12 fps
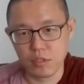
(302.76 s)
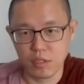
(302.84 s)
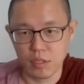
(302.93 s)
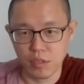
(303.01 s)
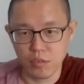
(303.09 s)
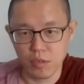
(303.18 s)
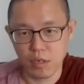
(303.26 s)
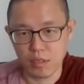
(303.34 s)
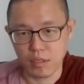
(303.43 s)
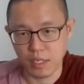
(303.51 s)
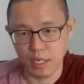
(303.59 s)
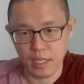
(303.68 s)

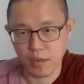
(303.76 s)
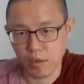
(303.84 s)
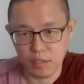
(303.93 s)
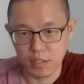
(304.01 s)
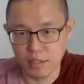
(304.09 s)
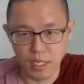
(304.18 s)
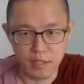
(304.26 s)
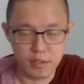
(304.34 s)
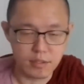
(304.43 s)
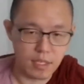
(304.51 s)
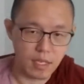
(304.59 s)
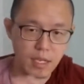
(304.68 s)
collect all the
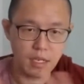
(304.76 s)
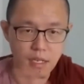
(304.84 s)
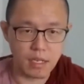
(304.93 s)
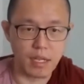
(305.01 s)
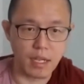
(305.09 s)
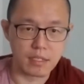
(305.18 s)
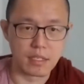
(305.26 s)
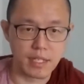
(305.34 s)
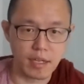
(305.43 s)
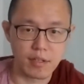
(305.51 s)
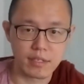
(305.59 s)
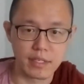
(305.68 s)
dust at
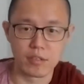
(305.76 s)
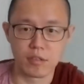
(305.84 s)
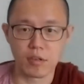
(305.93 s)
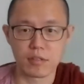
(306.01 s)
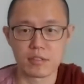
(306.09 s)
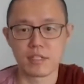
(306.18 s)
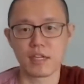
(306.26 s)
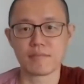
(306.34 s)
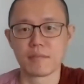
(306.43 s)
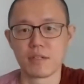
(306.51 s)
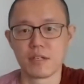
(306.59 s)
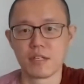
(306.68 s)
their doorstep,
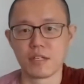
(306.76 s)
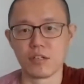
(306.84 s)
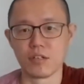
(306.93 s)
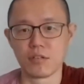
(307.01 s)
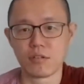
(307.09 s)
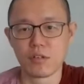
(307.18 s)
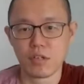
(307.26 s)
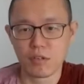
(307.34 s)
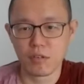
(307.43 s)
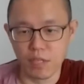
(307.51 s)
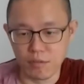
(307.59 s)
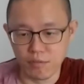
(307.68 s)

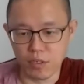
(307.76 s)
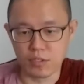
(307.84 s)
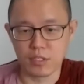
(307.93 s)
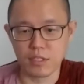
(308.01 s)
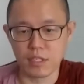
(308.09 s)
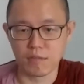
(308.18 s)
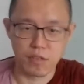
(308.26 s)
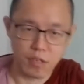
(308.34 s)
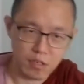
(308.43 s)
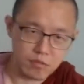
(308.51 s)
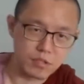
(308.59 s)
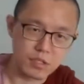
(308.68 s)
when washing the
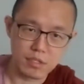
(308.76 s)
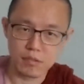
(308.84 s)
floor would,